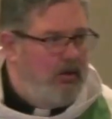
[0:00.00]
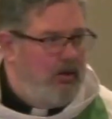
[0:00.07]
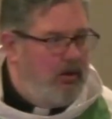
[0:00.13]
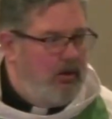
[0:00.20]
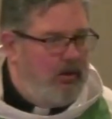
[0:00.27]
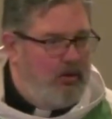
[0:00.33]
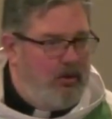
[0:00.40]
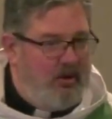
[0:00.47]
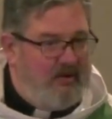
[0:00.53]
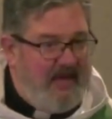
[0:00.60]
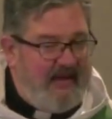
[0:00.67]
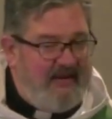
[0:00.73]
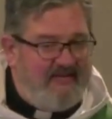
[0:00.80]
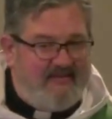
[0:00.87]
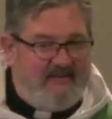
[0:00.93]
Look, that
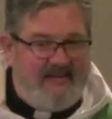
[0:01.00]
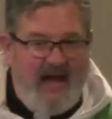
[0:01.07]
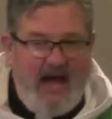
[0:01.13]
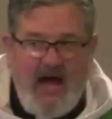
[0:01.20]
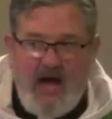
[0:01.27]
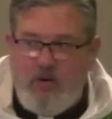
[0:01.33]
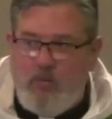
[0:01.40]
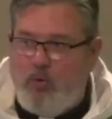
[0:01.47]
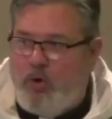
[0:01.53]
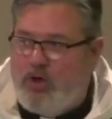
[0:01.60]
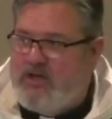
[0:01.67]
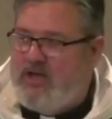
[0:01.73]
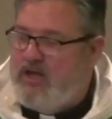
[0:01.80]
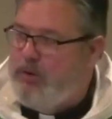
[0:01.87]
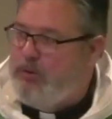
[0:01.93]
is God
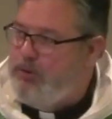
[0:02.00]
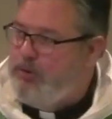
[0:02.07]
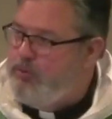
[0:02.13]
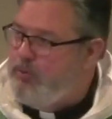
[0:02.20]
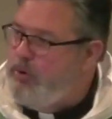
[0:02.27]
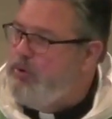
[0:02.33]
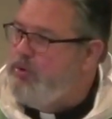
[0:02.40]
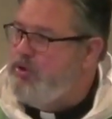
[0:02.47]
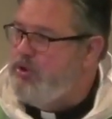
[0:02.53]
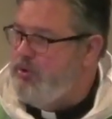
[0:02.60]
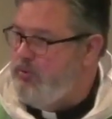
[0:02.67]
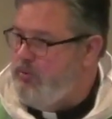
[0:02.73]
working through you.